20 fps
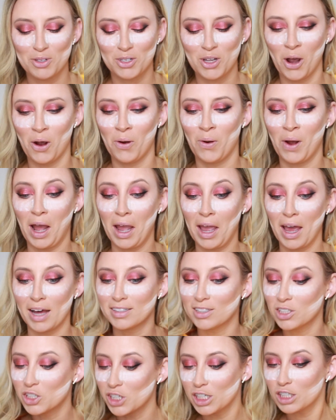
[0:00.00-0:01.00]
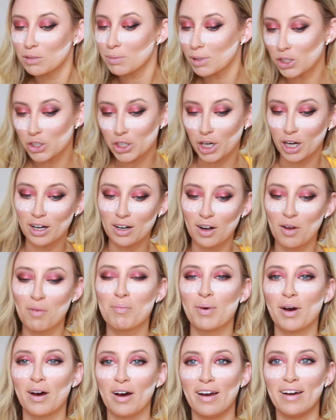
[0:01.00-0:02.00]
So I had to change my shirt,
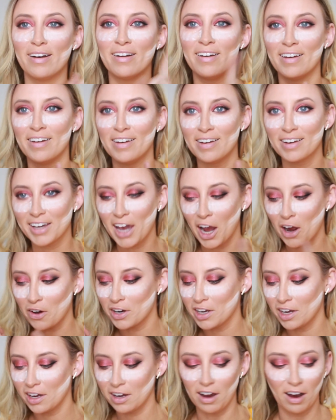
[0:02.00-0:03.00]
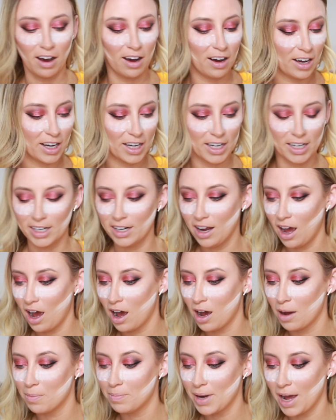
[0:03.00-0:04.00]
but carrying on,
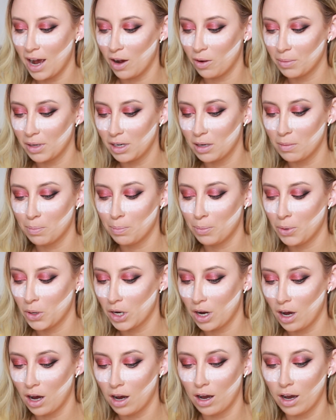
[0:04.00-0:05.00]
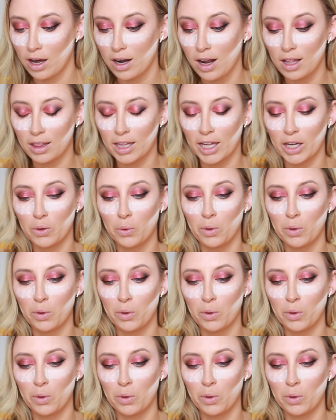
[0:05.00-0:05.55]
um, now I'm gonna put on a light